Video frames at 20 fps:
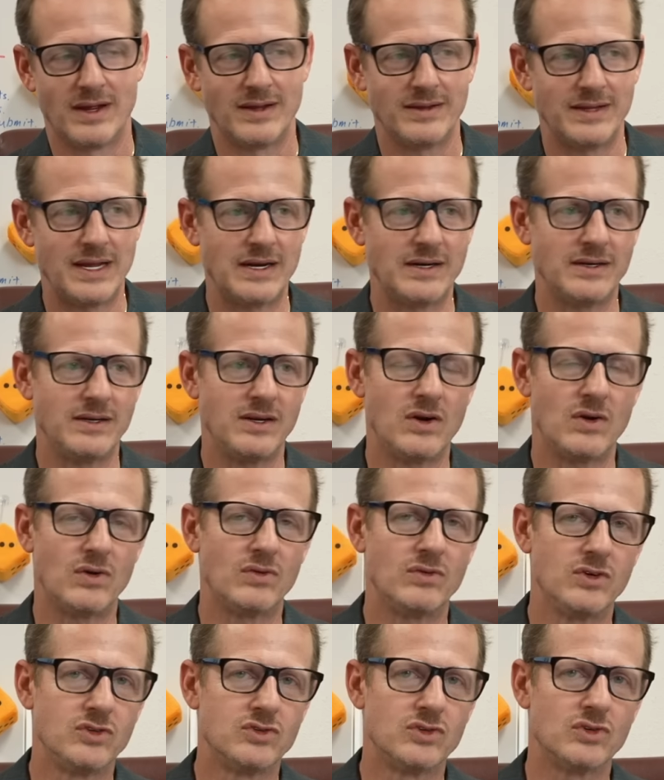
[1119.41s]
then
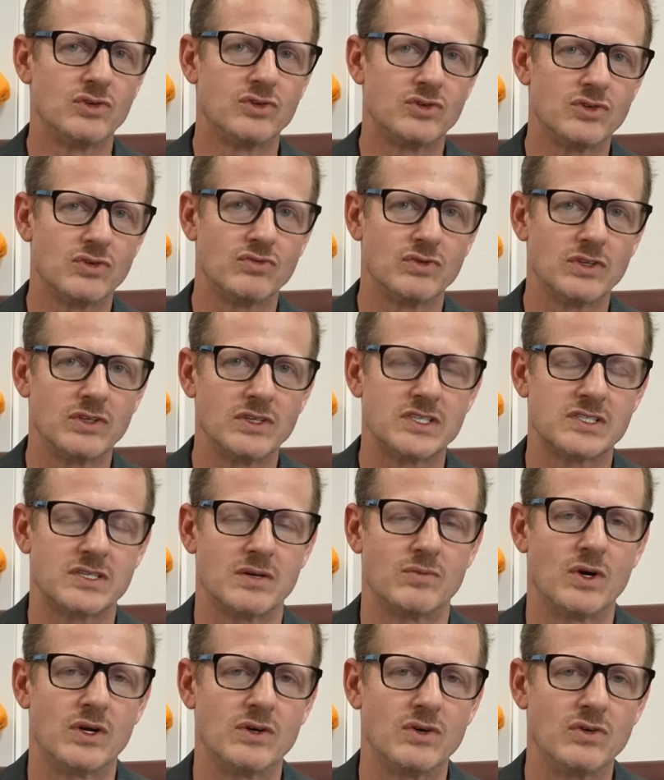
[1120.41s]
you're really
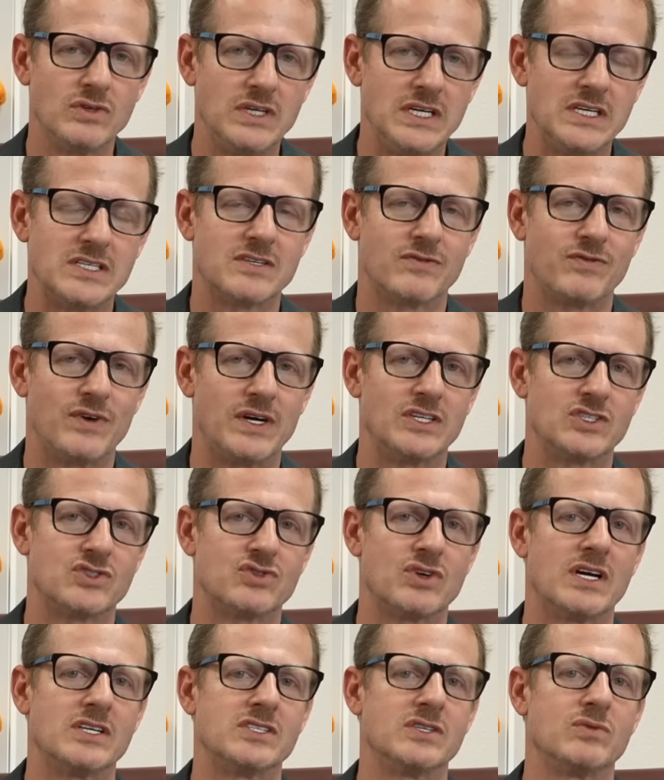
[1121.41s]
someone who needs to find a
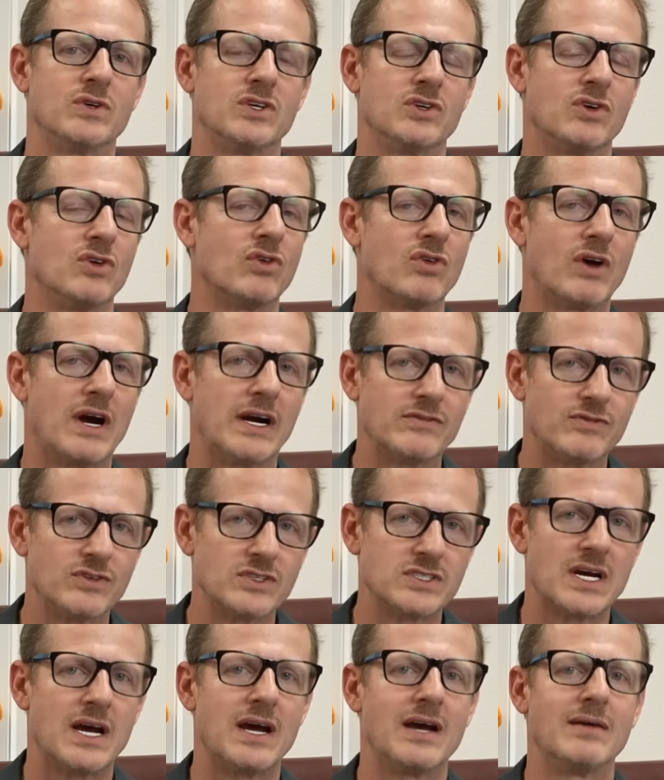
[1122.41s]
strategy where you can grind for
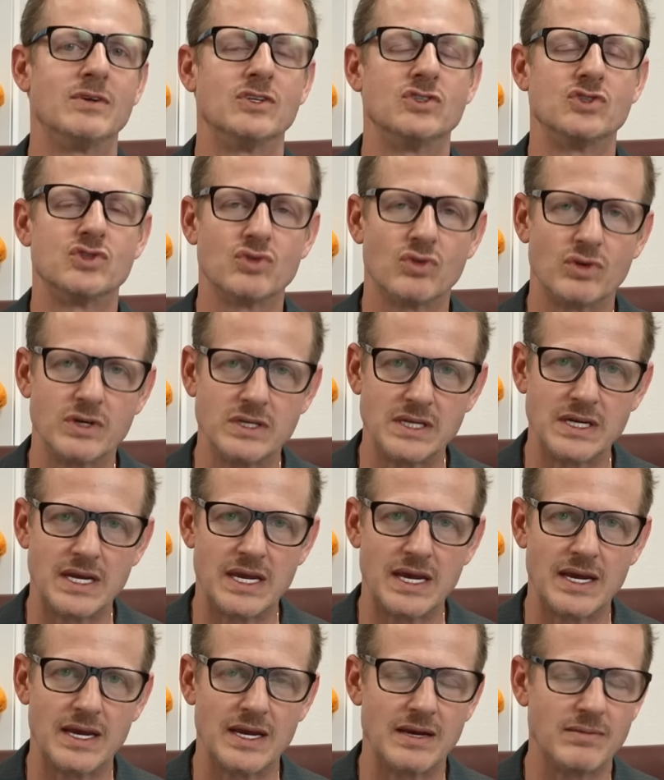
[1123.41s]
time, enjoy the
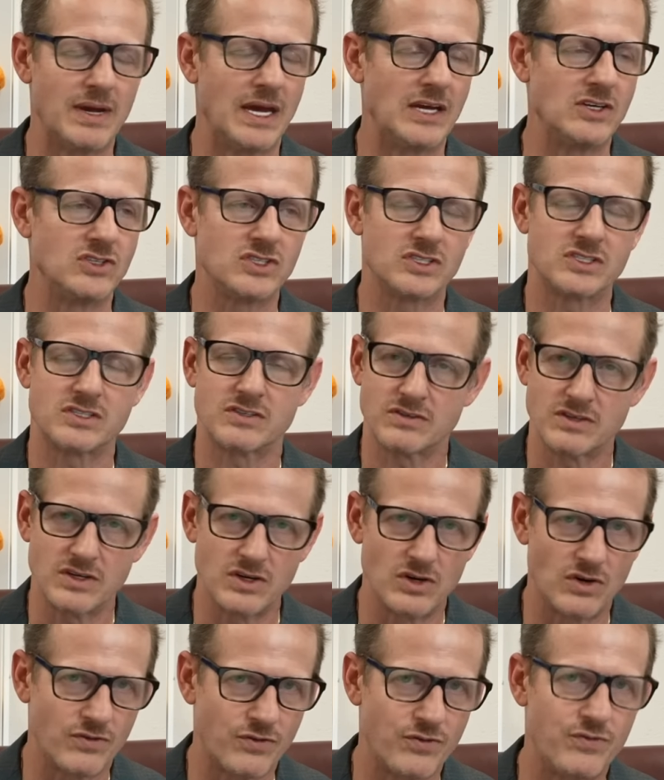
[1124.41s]
game, and just
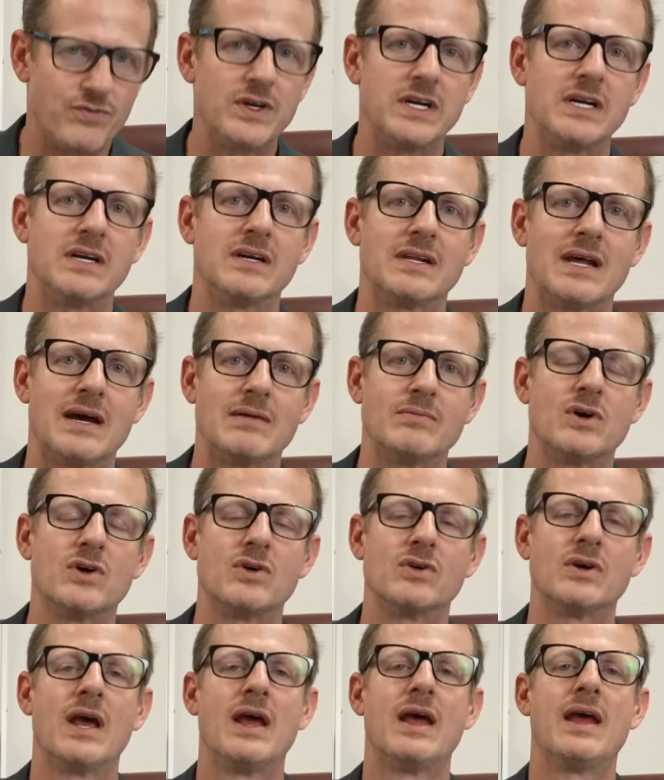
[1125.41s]
fit into that
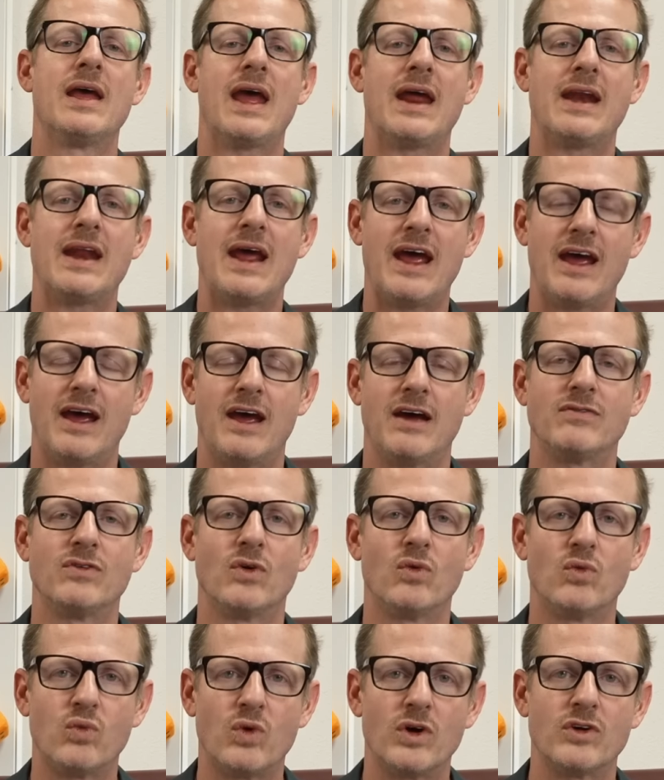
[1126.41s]
mode and have
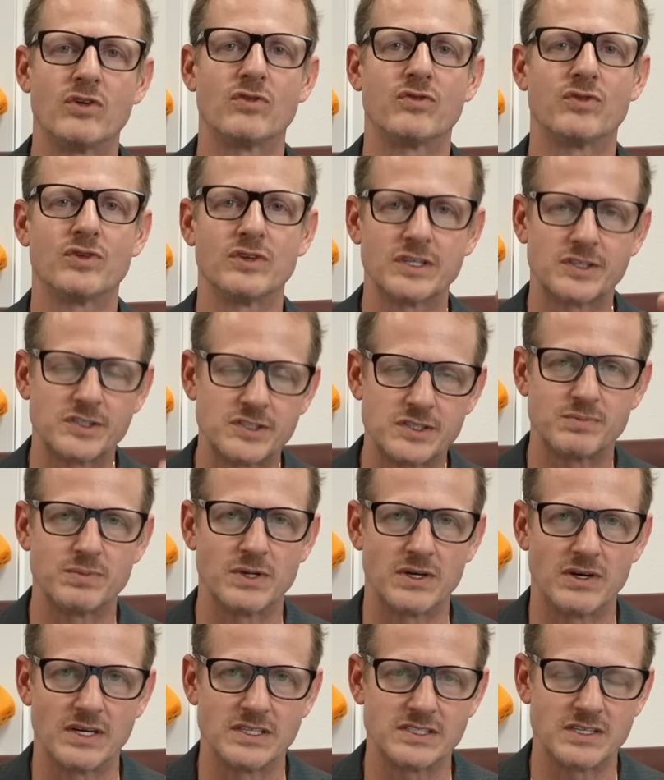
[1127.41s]
a wonderful
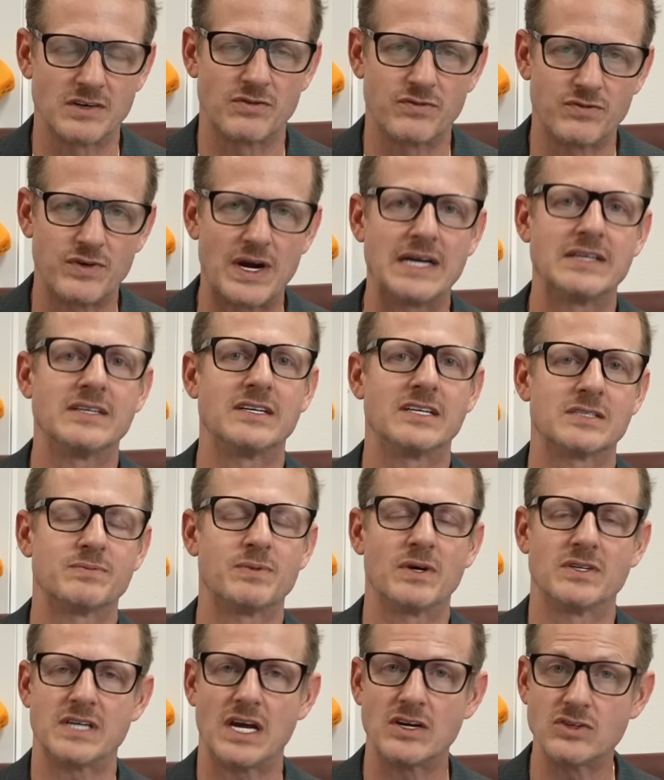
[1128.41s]
experience and find an
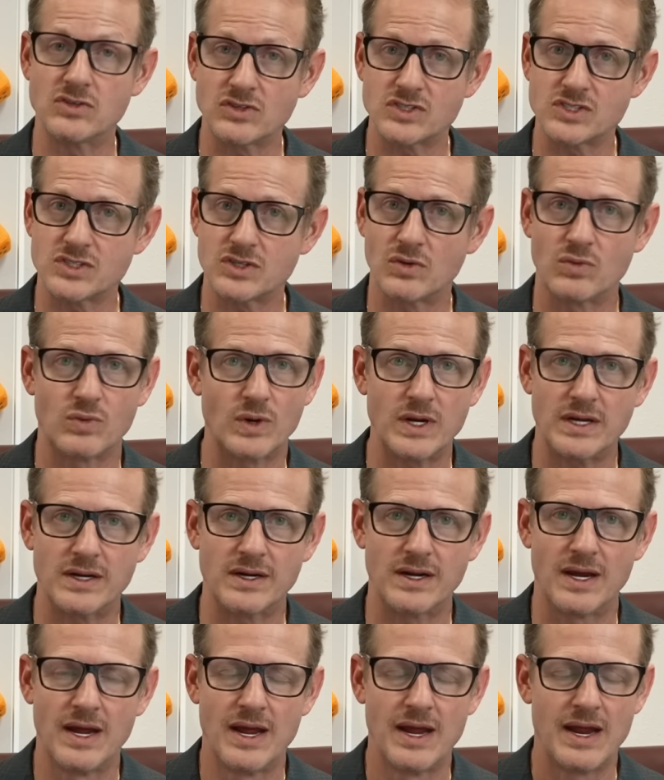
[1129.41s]
experience, and you'll still
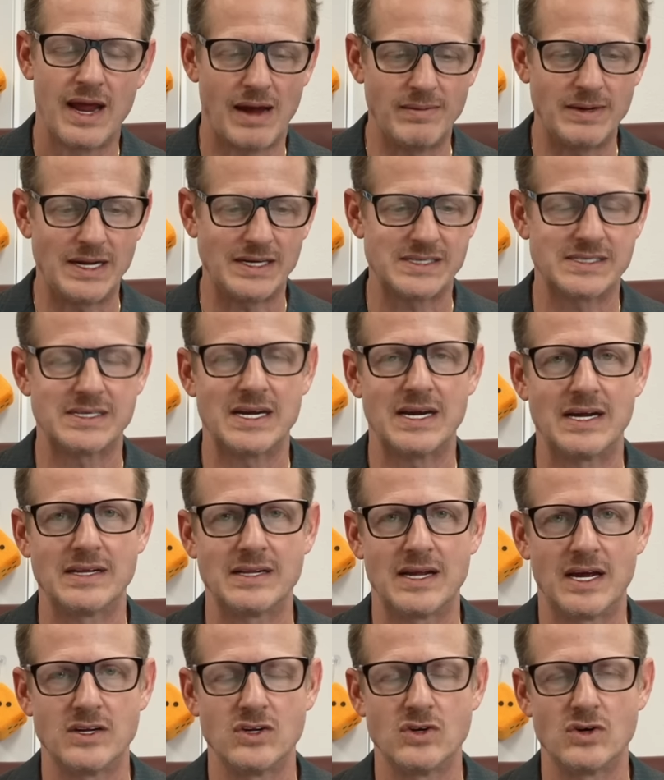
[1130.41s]
win. I'm not saying
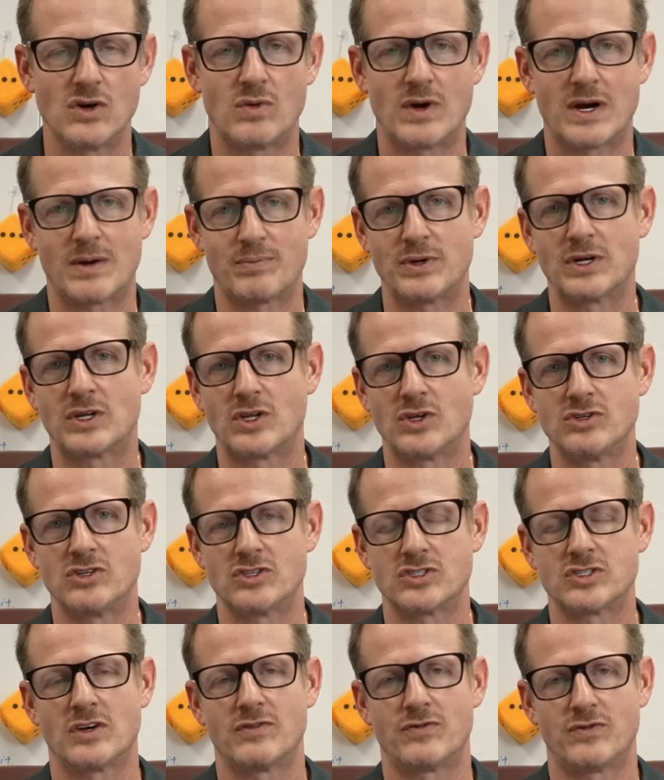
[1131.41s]
that you don't want to preclude
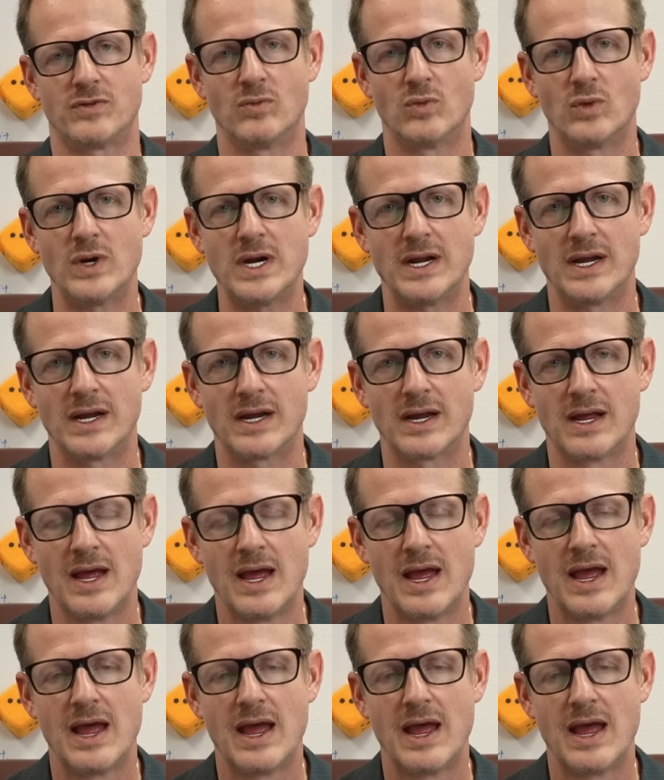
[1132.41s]
yourself from winning.